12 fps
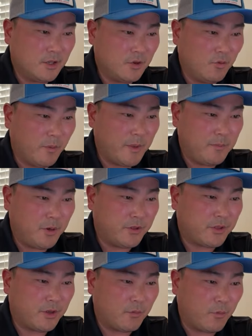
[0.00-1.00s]
You want me to
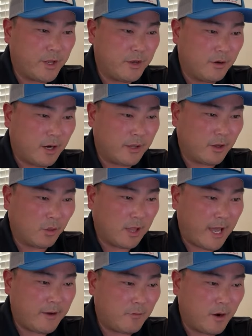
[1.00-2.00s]
put the reel on the
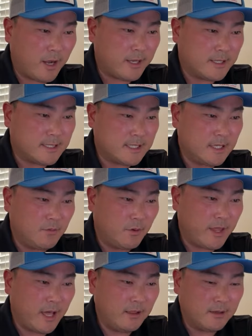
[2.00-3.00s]
light rod and see what
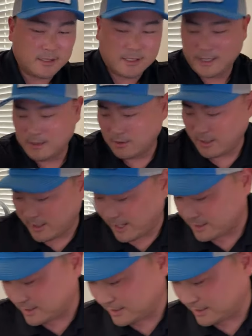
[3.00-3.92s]
that looks like? Okay, actually,